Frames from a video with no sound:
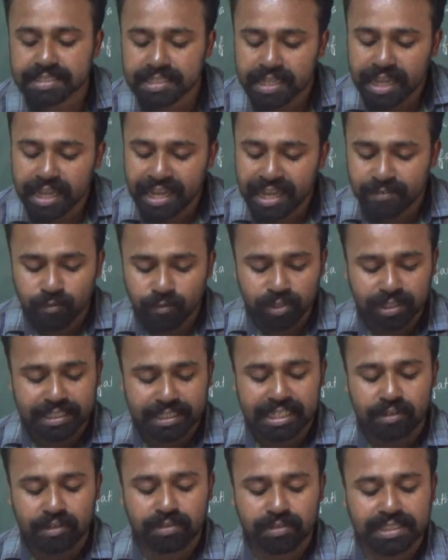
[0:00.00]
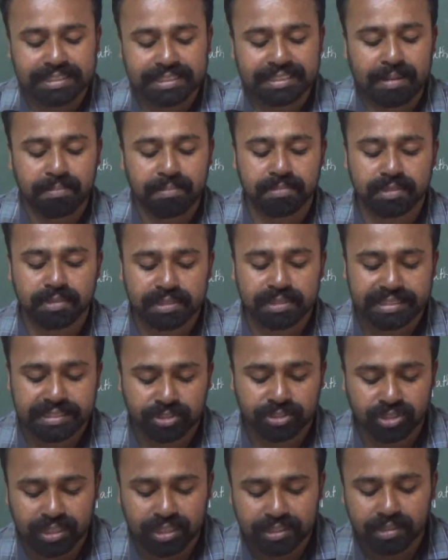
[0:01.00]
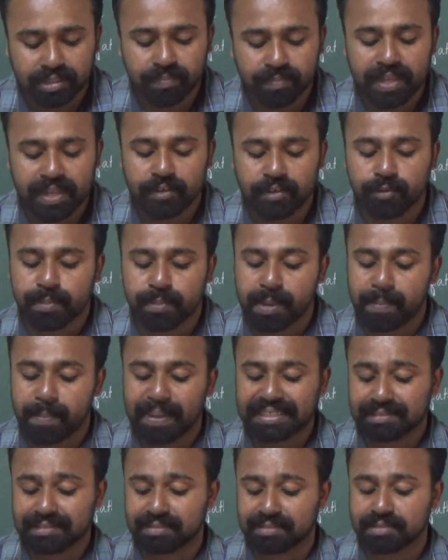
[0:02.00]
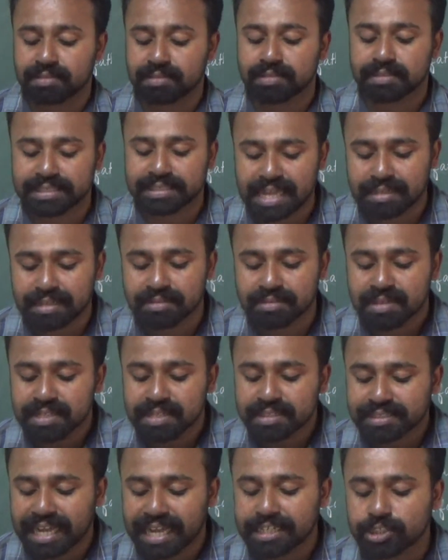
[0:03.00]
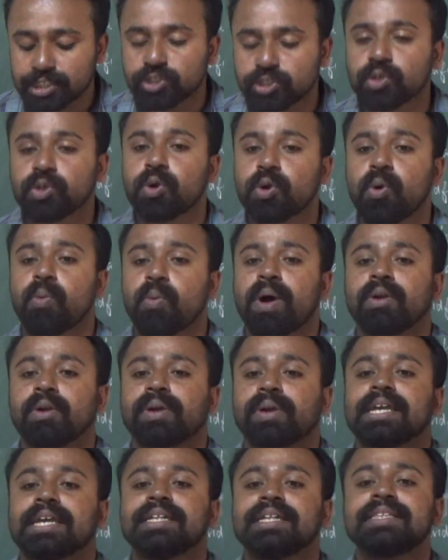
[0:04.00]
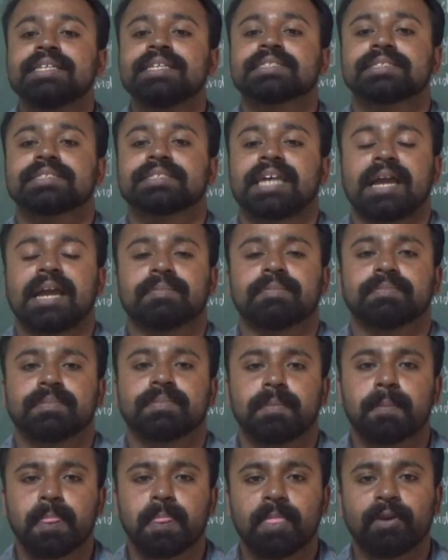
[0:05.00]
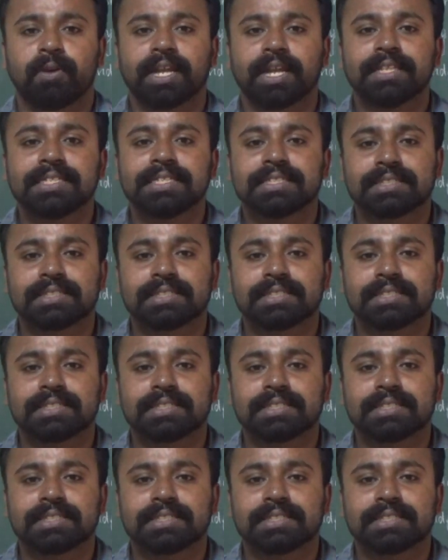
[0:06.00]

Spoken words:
It would give the some shelter. It would be better than trying to go on. Okay, this time. Okay, this